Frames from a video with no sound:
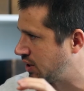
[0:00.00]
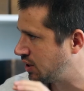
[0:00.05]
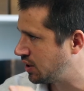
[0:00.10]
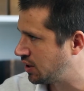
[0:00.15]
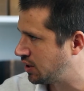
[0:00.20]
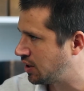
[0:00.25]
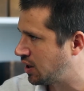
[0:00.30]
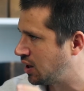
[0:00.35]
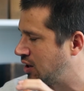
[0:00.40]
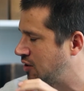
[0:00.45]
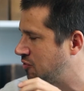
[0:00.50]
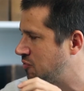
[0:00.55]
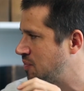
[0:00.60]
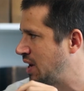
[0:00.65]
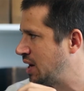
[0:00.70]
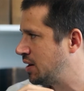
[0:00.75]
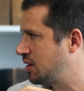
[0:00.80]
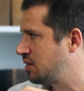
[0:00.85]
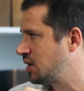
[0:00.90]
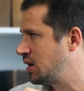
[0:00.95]
and Isle of
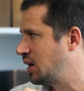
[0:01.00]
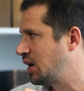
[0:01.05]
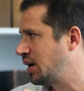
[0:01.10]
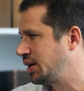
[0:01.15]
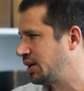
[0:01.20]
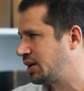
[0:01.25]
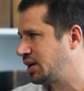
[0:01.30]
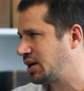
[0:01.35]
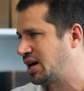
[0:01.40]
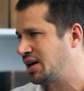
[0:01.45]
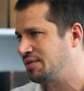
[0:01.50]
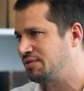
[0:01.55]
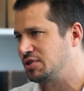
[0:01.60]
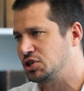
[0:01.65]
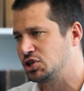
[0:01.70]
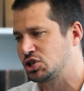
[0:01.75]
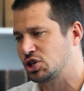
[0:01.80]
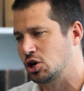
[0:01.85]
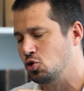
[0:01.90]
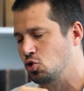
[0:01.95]
Man and the like, have
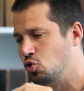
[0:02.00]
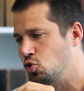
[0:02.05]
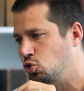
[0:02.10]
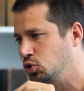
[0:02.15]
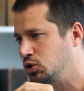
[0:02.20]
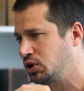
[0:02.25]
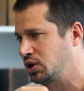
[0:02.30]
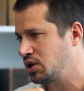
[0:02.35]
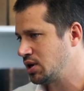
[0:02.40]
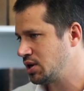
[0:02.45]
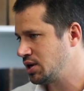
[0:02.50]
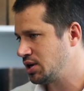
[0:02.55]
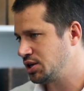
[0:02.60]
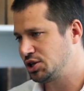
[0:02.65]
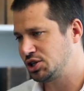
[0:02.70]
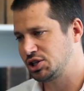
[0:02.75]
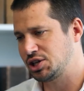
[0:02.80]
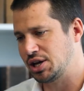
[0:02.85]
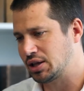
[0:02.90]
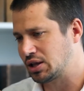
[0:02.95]
these so-called
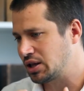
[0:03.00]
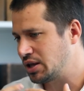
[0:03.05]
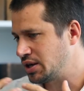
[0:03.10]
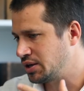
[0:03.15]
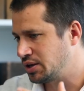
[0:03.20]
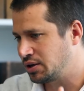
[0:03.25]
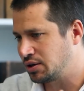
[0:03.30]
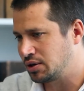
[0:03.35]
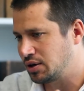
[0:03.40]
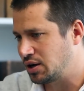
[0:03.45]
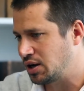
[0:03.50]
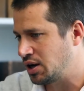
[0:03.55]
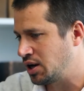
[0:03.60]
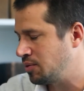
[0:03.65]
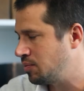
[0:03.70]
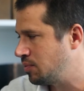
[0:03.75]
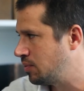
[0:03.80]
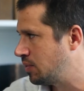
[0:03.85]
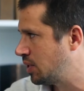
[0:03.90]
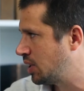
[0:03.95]
settler
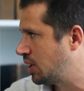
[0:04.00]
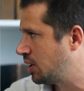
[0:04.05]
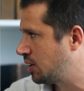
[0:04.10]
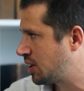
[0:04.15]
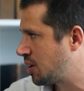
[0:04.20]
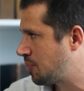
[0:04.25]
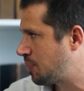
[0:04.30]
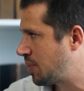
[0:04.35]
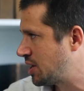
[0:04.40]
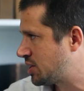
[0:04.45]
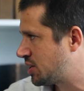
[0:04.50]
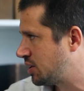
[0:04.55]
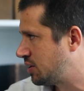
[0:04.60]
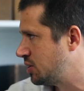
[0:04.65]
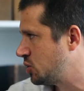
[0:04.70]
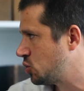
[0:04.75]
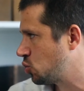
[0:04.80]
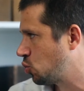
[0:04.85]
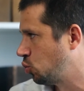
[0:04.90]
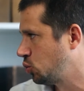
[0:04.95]

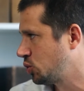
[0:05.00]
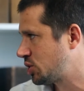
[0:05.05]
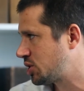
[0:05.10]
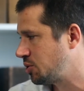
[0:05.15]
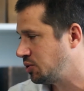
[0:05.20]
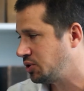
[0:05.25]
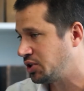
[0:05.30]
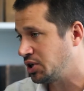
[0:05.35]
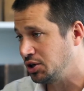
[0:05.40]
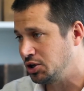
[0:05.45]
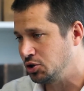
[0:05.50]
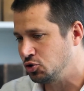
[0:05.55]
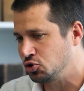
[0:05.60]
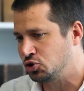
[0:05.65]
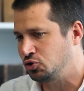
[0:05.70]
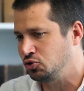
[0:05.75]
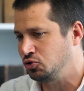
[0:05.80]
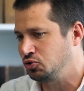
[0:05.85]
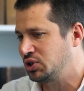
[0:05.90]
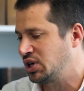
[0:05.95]
capacities also introduced
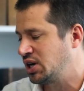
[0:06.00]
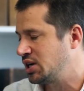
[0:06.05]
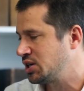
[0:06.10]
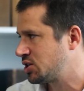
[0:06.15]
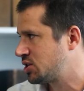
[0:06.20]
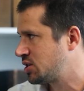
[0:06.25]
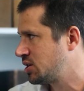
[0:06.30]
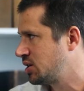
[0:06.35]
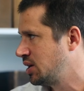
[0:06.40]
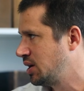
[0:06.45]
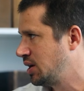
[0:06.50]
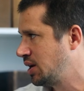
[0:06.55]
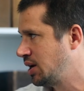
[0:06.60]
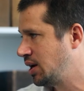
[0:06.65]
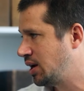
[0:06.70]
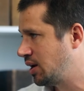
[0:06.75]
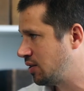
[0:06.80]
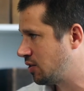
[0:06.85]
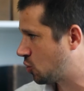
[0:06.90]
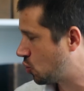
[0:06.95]
to trusts.
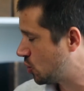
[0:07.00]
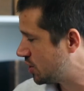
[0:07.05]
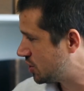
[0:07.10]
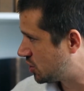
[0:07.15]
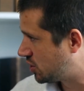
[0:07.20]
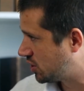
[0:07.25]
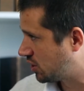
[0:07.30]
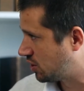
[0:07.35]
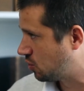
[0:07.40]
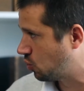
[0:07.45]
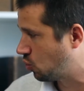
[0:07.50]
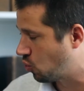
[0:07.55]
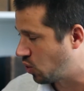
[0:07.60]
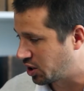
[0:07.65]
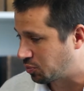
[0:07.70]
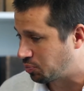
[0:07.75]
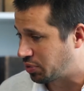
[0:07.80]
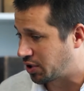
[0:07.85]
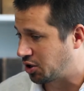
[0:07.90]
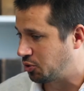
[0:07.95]
The question,
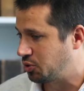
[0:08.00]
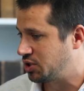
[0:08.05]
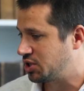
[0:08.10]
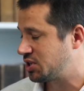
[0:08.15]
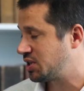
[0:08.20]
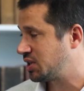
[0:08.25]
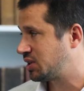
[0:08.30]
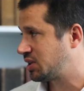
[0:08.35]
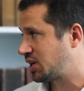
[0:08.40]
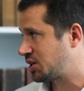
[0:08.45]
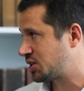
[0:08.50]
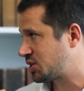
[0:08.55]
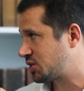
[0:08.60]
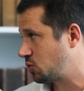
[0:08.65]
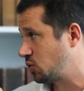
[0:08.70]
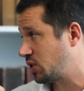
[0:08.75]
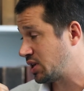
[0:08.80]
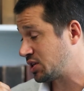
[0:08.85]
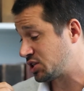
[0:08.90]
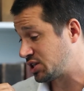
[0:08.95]
what powers
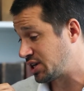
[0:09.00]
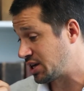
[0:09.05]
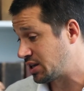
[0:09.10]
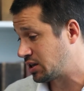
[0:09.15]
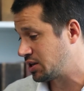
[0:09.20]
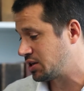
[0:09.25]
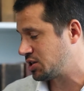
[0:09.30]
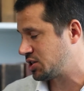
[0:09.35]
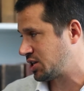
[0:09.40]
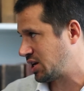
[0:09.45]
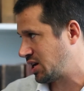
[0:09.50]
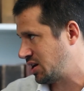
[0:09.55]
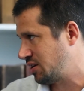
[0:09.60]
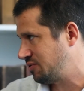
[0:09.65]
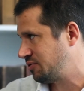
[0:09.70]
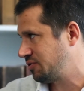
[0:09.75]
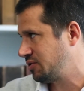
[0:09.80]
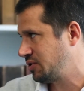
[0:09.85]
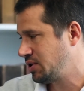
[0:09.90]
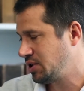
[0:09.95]
the settlers
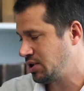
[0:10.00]
have